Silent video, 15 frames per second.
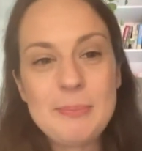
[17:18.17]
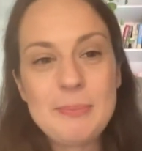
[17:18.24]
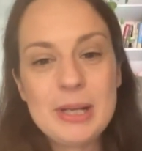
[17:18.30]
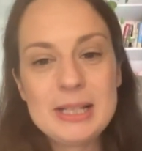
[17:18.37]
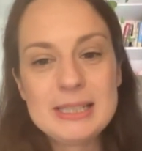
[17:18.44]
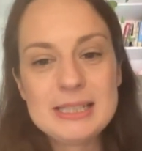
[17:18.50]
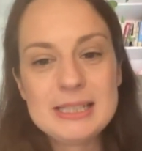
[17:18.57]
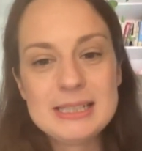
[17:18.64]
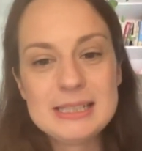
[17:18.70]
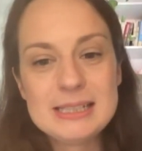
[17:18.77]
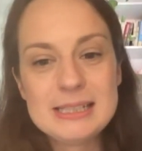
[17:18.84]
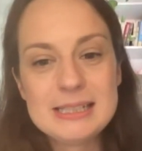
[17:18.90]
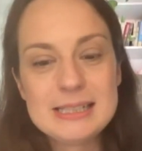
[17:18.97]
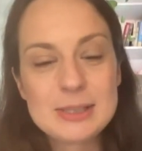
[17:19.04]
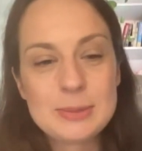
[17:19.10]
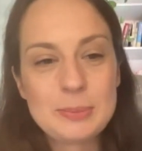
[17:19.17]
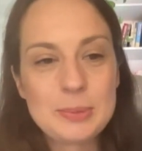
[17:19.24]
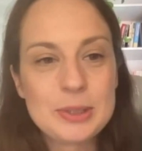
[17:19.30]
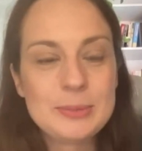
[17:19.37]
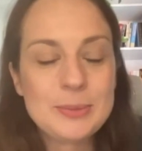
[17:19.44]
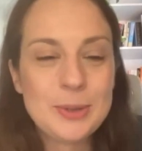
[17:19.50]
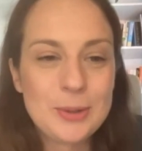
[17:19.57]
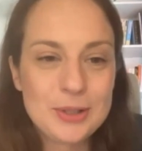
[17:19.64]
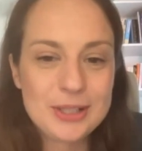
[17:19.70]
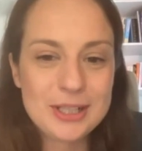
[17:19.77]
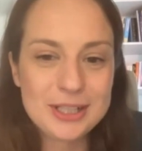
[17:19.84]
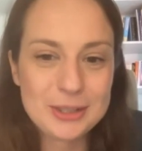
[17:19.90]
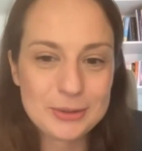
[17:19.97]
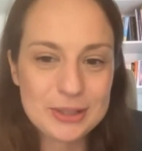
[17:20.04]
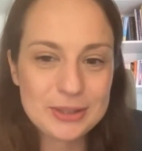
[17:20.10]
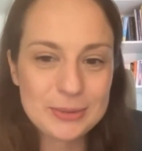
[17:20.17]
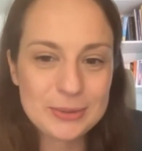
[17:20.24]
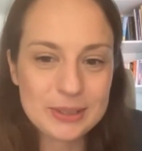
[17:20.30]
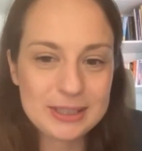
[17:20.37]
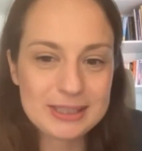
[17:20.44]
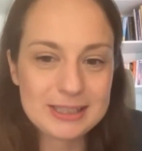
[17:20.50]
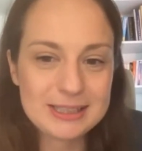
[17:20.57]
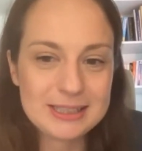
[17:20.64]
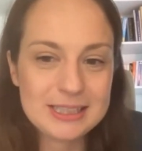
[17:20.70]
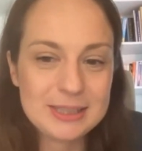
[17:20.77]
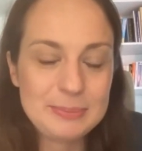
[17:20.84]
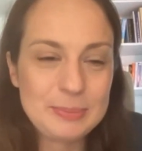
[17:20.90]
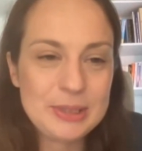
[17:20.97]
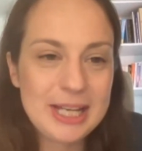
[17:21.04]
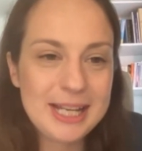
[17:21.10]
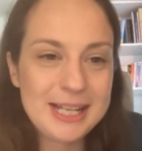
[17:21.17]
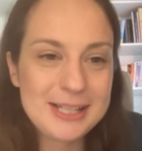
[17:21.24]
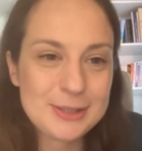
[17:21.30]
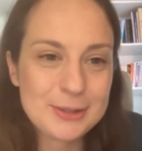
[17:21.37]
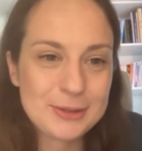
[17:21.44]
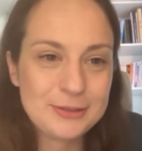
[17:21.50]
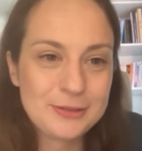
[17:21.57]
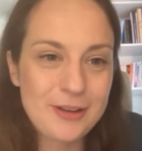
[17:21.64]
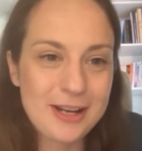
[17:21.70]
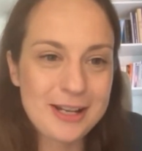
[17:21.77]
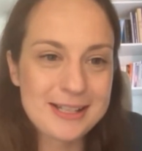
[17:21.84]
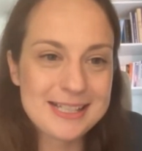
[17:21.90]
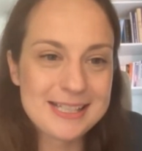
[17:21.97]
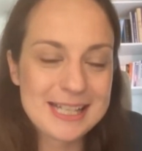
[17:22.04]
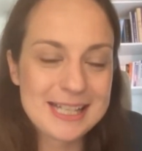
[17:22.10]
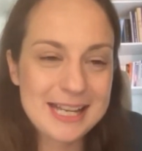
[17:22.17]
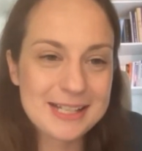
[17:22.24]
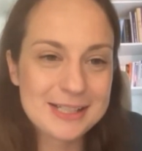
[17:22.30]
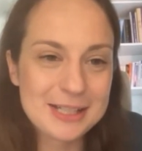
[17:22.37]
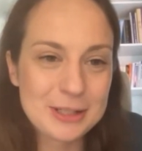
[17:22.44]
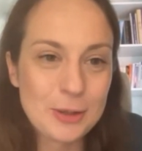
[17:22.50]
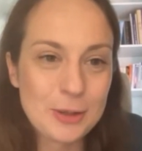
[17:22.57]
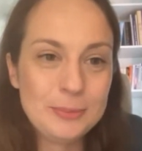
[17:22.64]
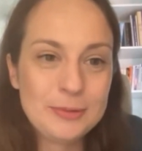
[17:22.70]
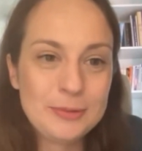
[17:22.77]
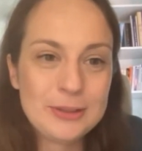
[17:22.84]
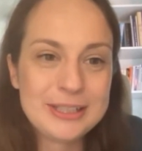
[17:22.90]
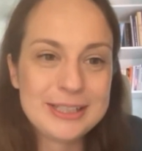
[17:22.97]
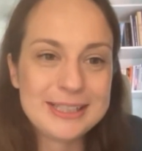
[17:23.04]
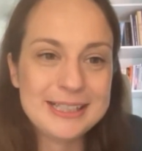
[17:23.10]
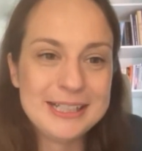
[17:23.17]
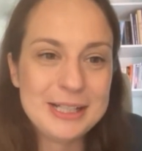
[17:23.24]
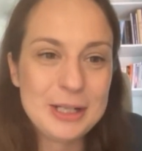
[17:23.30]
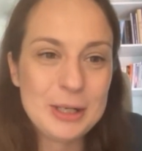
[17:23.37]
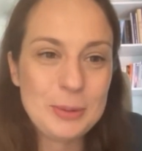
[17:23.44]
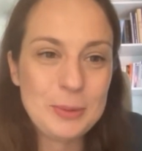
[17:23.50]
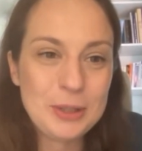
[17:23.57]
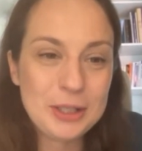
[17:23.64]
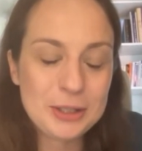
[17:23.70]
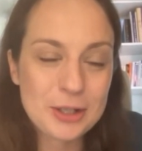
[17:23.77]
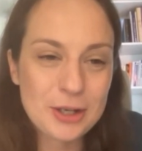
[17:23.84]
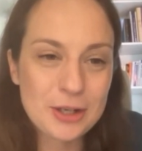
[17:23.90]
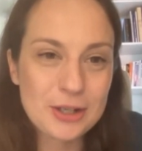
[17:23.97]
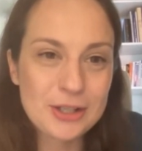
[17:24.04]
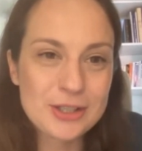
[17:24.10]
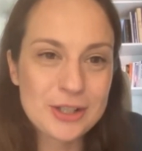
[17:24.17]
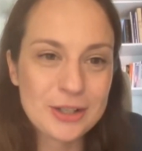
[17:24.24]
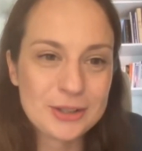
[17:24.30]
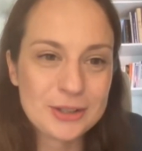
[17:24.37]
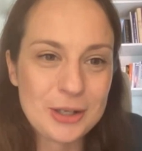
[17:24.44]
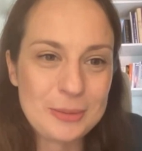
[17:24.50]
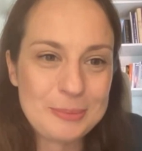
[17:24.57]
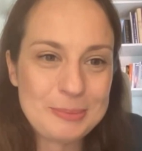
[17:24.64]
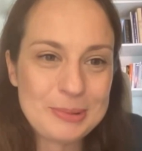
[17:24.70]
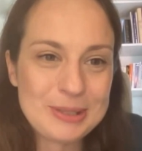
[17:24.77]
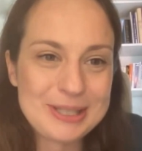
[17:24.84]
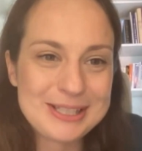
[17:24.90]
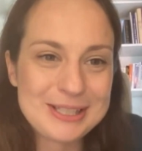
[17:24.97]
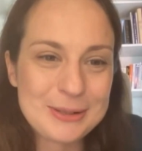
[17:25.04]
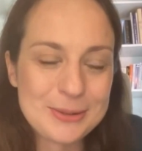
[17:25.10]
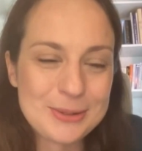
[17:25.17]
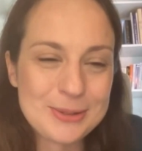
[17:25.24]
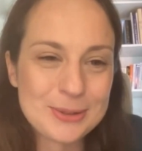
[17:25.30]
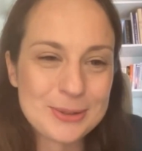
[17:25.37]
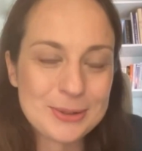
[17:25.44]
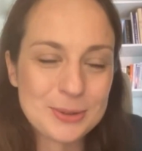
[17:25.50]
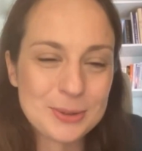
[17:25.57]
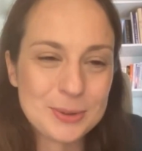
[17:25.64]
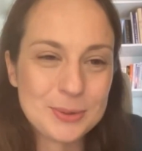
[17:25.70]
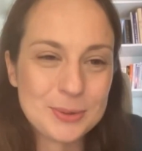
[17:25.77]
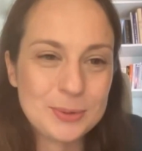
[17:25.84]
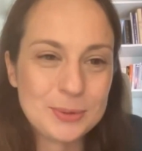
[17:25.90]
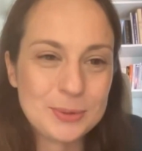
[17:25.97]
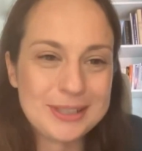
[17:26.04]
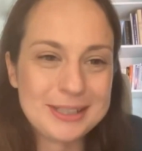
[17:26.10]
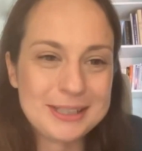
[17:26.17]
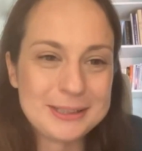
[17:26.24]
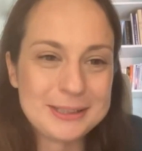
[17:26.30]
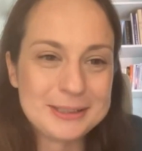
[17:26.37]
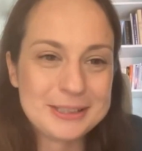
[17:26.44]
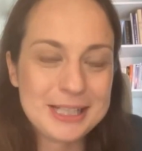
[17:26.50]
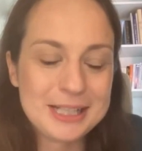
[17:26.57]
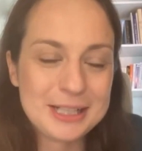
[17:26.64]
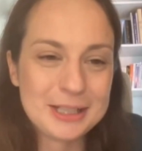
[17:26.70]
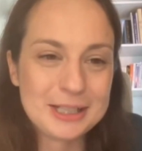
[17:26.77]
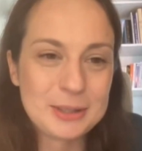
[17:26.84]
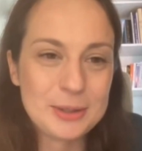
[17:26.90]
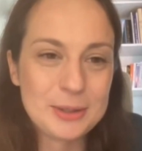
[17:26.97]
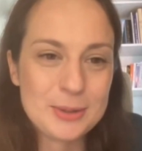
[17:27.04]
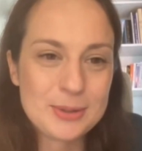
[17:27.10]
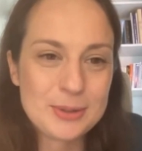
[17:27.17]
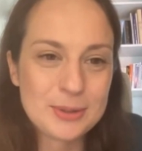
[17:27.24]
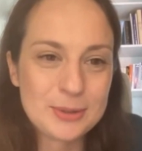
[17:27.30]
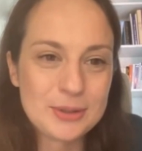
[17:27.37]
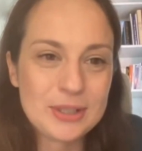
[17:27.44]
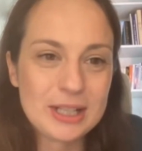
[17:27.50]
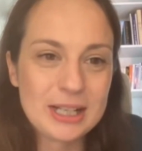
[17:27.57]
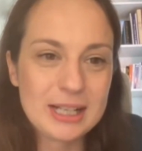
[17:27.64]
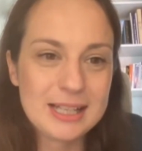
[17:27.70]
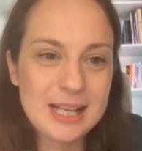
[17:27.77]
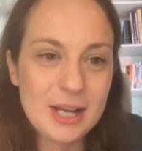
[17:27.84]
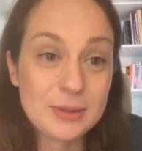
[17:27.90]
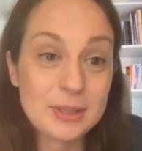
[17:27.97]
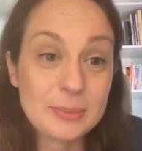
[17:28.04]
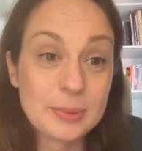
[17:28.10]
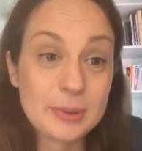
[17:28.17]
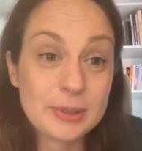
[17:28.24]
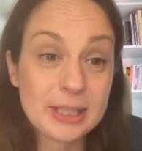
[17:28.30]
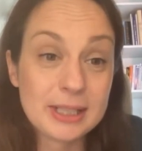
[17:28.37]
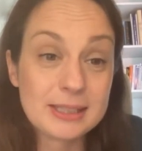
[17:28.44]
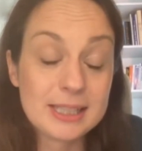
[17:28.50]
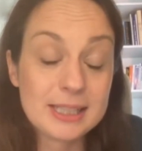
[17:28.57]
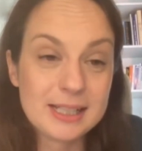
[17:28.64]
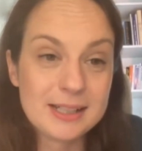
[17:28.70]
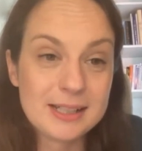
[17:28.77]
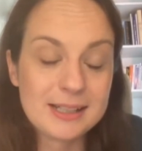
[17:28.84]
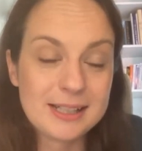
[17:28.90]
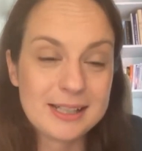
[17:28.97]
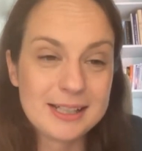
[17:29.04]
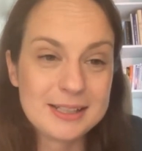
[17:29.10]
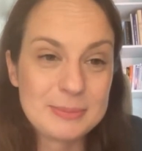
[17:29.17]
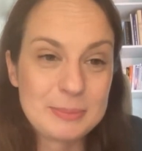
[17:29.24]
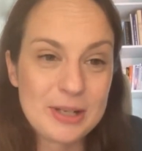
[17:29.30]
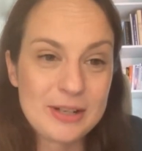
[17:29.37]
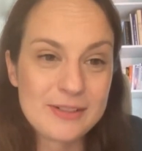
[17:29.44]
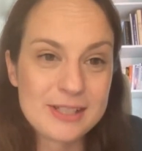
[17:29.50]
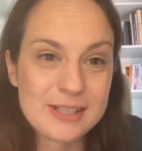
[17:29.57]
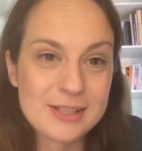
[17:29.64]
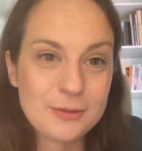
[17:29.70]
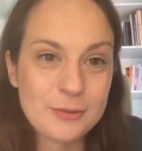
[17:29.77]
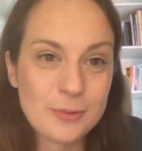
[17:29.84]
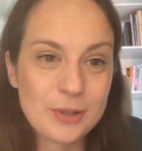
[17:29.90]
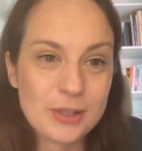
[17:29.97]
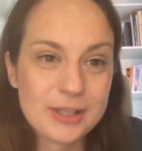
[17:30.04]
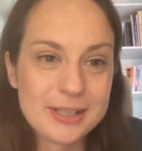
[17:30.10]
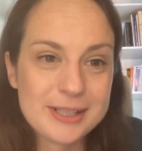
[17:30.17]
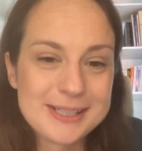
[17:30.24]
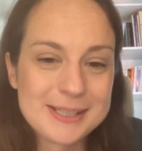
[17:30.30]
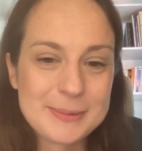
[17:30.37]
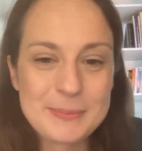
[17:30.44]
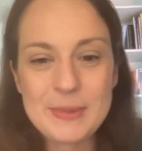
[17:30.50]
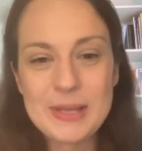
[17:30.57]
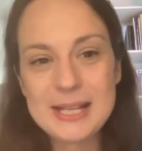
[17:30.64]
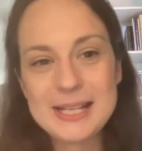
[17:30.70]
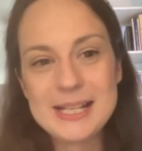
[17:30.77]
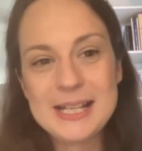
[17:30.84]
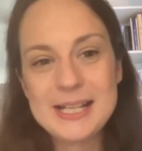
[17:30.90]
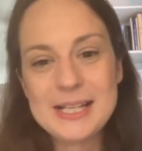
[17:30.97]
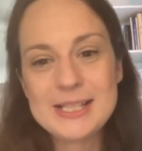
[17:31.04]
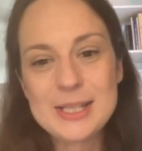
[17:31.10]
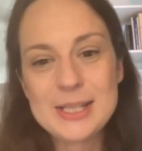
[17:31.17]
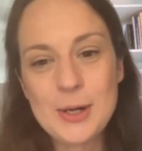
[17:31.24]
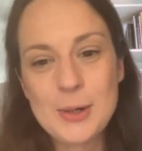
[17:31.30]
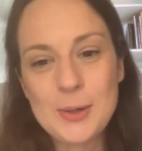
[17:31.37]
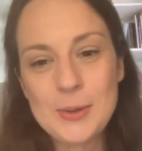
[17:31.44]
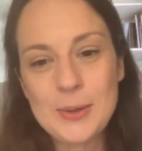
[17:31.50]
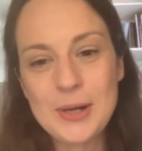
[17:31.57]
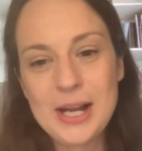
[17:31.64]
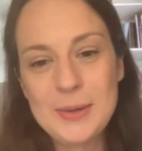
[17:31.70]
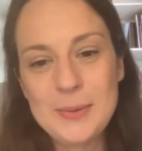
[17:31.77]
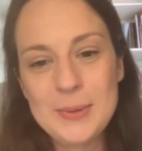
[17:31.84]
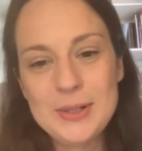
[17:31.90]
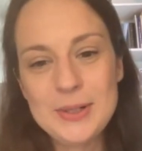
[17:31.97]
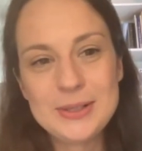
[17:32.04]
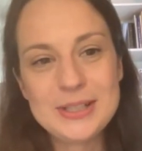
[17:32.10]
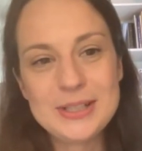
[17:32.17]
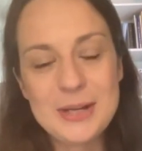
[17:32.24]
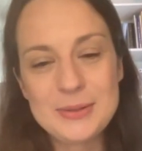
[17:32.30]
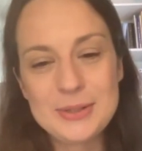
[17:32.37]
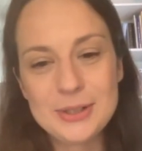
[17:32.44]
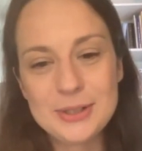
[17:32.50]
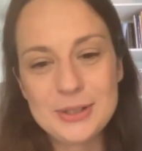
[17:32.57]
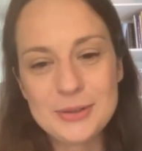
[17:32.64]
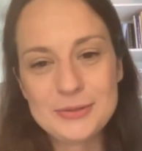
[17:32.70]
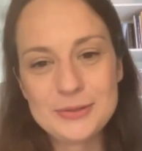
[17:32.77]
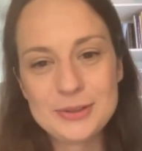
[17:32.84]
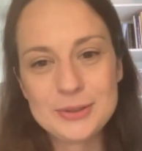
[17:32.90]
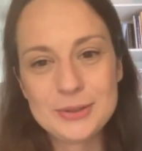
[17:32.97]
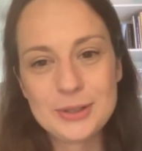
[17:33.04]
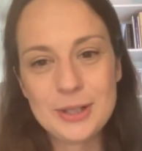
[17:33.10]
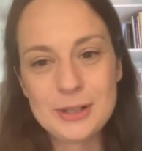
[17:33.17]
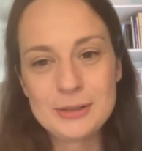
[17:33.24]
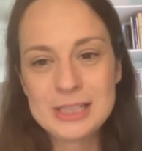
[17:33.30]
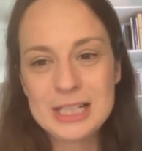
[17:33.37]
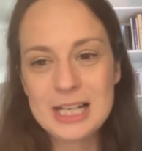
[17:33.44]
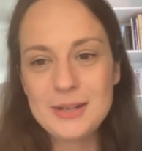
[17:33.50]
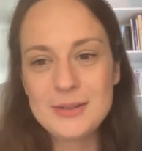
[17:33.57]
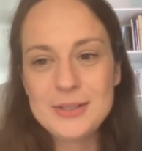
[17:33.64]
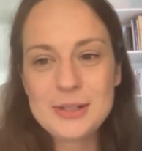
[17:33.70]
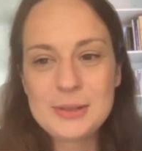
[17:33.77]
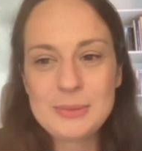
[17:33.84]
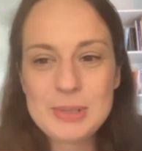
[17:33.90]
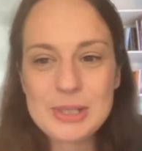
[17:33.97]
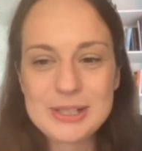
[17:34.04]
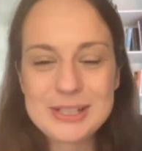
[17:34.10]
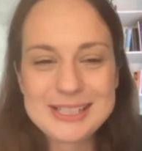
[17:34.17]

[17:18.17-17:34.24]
But the Supreme Court agreed with the DPA, so the fine stands and hopefully will encourage other companies also to take a closer look at how they protect data and privacy of workers. So I will now turn over to Claudio.